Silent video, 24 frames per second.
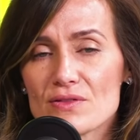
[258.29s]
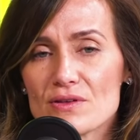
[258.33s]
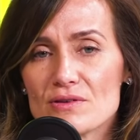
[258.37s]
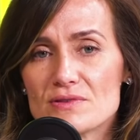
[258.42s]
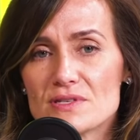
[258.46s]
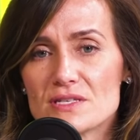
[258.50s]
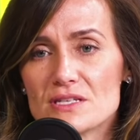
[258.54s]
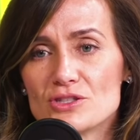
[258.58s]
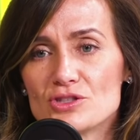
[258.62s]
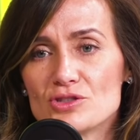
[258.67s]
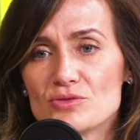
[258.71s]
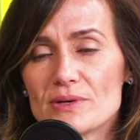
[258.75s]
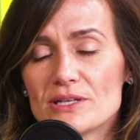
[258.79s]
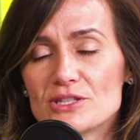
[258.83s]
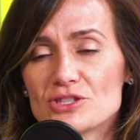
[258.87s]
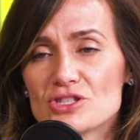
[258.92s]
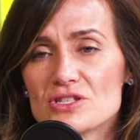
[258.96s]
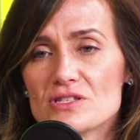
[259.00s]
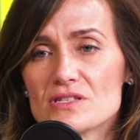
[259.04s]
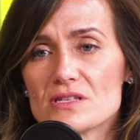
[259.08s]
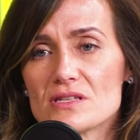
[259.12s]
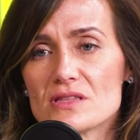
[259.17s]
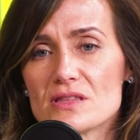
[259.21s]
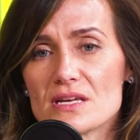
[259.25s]
those
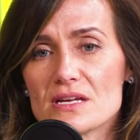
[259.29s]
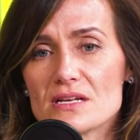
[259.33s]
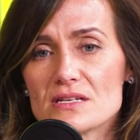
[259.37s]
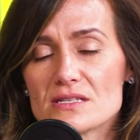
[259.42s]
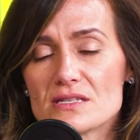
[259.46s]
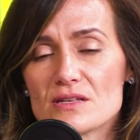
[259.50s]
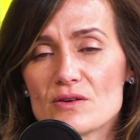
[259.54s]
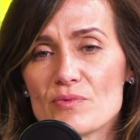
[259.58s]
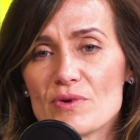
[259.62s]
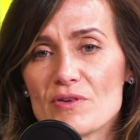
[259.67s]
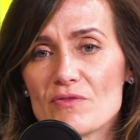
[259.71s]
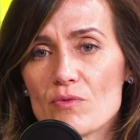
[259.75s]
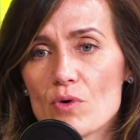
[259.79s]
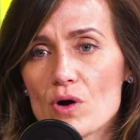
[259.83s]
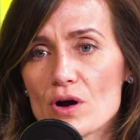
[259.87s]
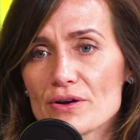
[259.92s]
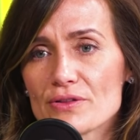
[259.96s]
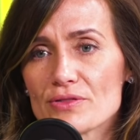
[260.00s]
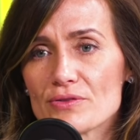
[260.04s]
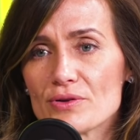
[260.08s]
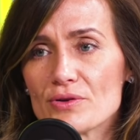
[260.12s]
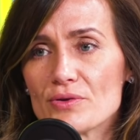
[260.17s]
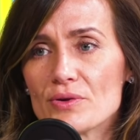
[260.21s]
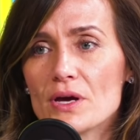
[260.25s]
situations and things that we've
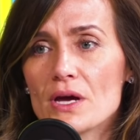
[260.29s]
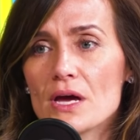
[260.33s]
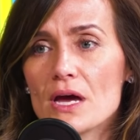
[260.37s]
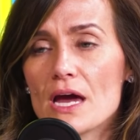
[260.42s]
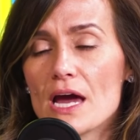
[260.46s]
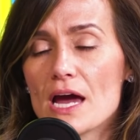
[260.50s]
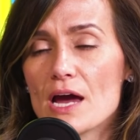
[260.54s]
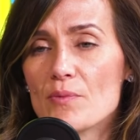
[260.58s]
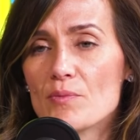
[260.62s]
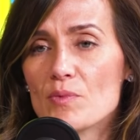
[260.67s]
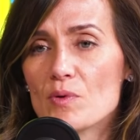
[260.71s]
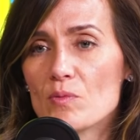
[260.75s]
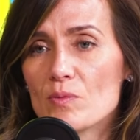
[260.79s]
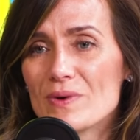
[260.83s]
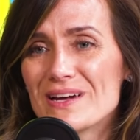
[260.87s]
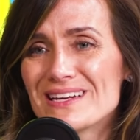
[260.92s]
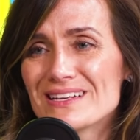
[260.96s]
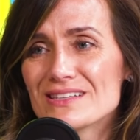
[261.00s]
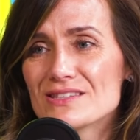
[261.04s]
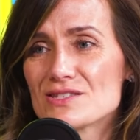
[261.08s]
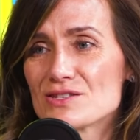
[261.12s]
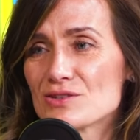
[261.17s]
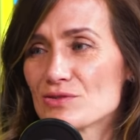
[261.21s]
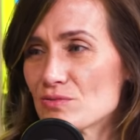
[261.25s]
walked through. And when we
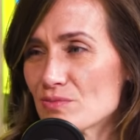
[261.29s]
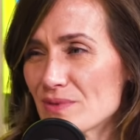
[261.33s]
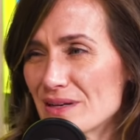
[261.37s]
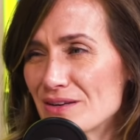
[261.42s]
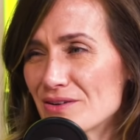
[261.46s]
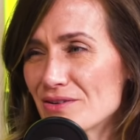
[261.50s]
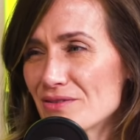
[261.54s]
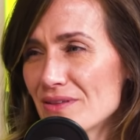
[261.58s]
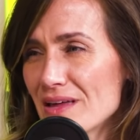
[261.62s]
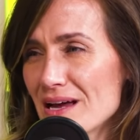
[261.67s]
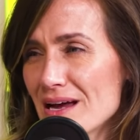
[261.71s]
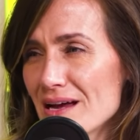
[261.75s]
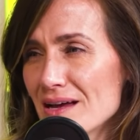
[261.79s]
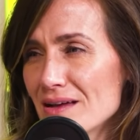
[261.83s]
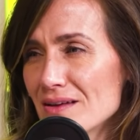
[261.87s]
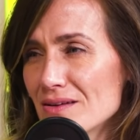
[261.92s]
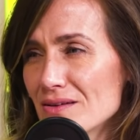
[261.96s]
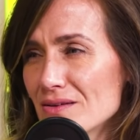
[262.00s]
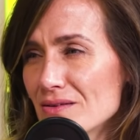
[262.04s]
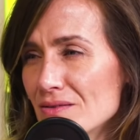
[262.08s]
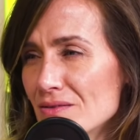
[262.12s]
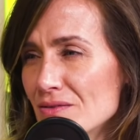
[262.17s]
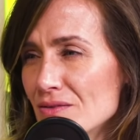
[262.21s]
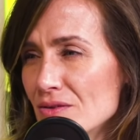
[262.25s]
can surrender that,
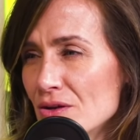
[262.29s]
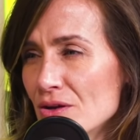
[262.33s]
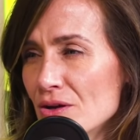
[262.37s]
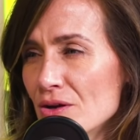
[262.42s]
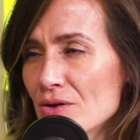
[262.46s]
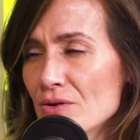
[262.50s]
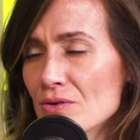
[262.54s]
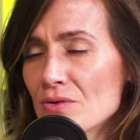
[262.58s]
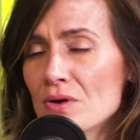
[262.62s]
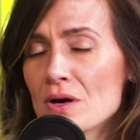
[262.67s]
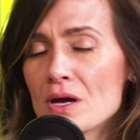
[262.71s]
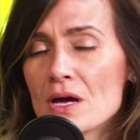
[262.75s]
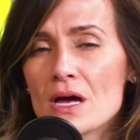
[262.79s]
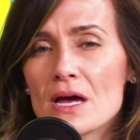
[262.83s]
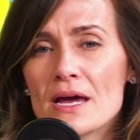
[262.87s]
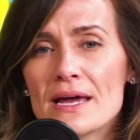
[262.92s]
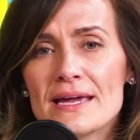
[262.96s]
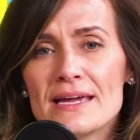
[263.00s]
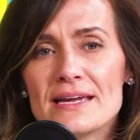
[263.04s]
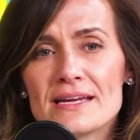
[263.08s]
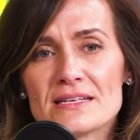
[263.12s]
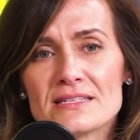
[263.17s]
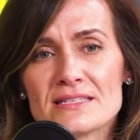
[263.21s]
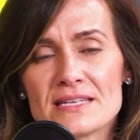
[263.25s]
you know,
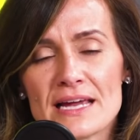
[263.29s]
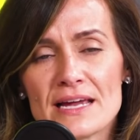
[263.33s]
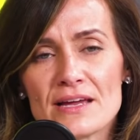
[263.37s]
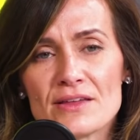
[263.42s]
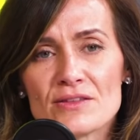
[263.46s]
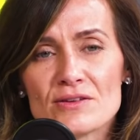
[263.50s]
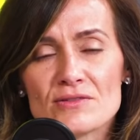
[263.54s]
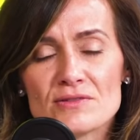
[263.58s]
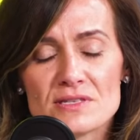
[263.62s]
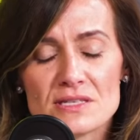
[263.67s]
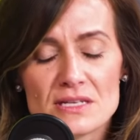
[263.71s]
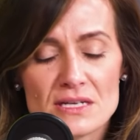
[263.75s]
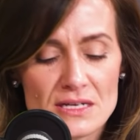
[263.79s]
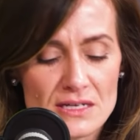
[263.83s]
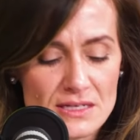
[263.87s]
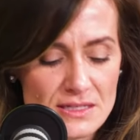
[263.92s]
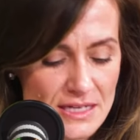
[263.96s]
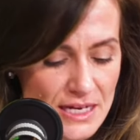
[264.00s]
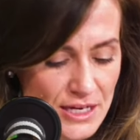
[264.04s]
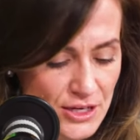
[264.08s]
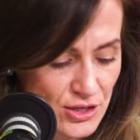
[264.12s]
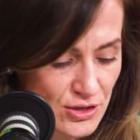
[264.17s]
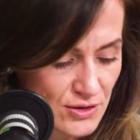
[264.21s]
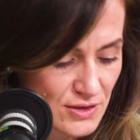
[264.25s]
he can take those things
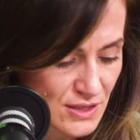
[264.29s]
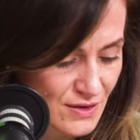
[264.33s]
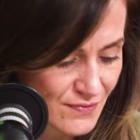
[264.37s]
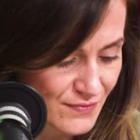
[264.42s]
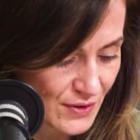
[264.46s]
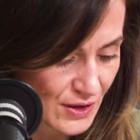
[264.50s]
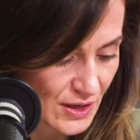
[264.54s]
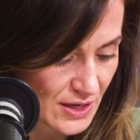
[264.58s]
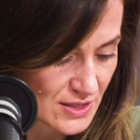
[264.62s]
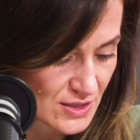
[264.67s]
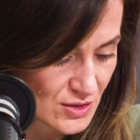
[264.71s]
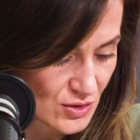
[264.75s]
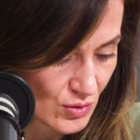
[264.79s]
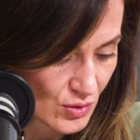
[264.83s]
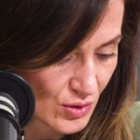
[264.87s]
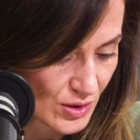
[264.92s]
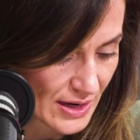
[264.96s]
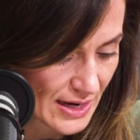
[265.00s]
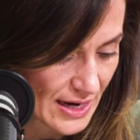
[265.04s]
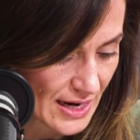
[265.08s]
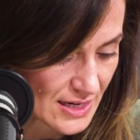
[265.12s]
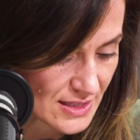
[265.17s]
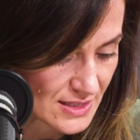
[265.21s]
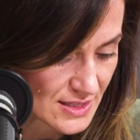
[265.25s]
and use it for his
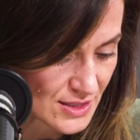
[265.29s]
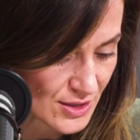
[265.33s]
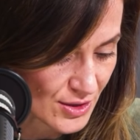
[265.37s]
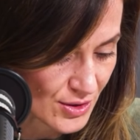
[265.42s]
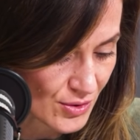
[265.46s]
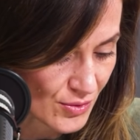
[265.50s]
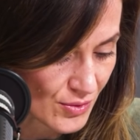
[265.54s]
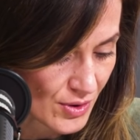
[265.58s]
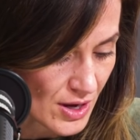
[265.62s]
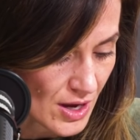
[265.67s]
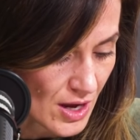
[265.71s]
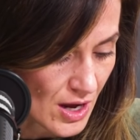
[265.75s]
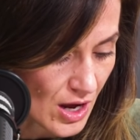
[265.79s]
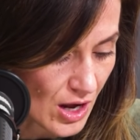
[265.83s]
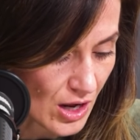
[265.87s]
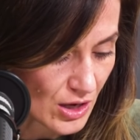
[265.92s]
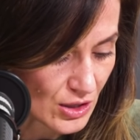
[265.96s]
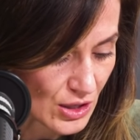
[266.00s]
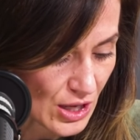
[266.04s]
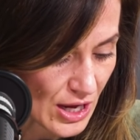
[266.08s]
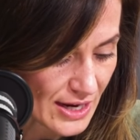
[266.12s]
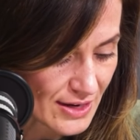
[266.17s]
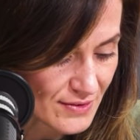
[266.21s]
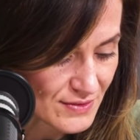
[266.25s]
glory. And so a
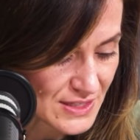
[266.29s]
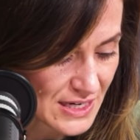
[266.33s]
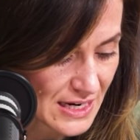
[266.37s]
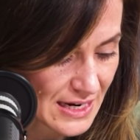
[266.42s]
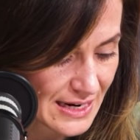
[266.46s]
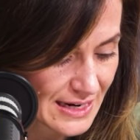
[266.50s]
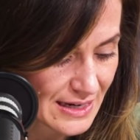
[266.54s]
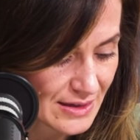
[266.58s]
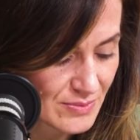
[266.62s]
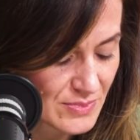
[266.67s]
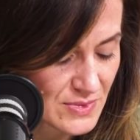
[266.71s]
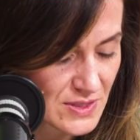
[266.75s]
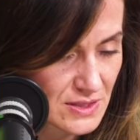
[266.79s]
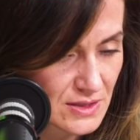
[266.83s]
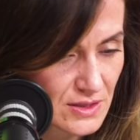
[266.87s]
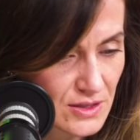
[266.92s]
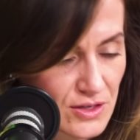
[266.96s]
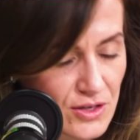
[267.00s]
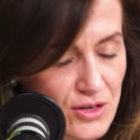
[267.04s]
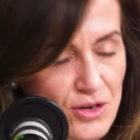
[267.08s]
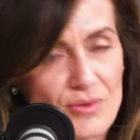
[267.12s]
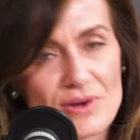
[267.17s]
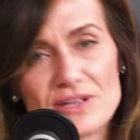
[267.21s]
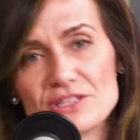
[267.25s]
lot of times,
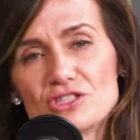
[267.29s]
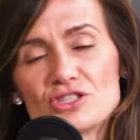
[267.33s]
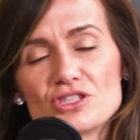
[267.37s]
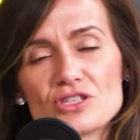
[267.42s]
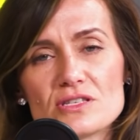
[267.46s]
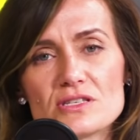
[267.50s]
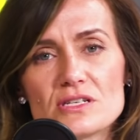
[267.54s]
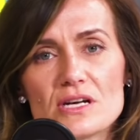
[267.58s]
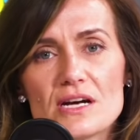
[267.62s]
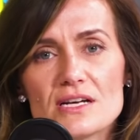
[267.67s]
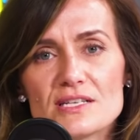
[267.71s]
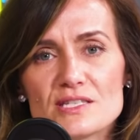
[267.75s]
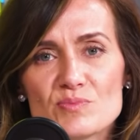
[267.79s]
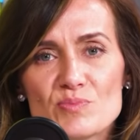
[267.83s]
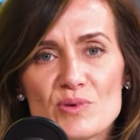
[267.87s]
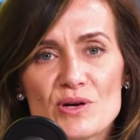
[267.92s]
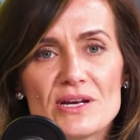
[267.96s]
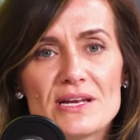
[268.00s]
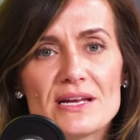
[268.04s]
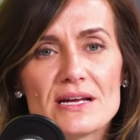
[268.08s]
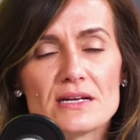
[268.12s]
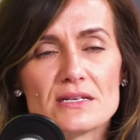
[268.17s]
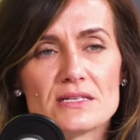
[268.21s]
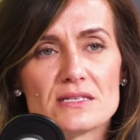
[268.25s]
you know, it's just us
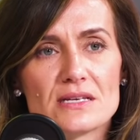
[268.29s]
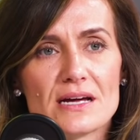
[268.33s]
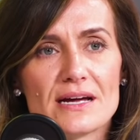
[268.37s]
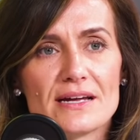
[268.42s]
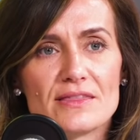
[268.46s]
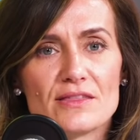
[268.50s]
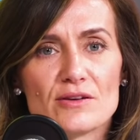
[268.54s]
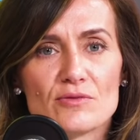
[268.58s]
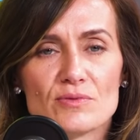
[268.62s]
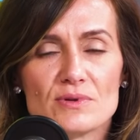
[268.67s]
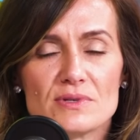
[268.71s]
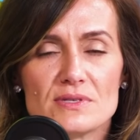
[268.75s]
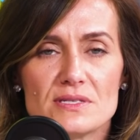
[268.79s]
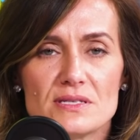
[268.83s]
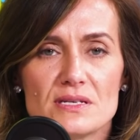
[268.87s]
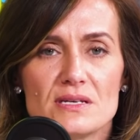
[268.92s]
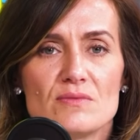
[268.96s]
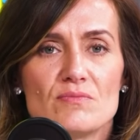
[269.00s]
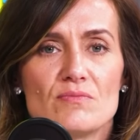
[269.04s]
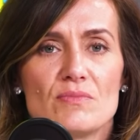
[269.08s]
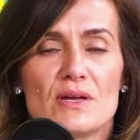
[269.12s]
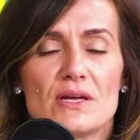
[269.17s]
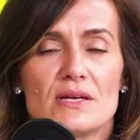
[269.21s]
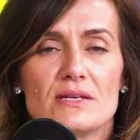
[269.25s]
putting aside the
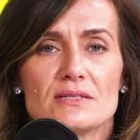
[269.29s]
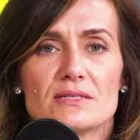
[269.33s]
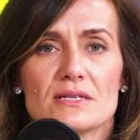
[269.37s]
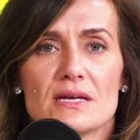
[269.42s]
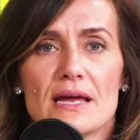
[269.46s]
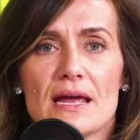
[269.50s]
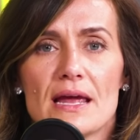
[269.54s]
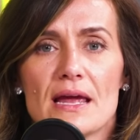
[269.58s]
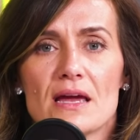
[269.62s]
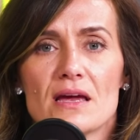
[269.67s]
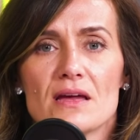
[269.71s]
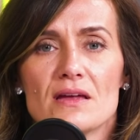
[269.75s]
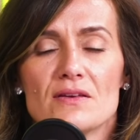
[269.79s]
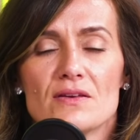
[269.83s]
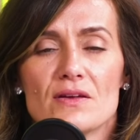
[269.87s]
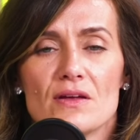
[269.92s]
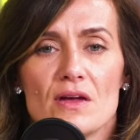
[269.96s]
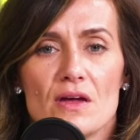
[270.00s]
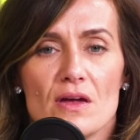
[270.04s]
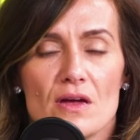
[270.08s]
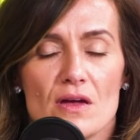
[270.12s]
resentment and,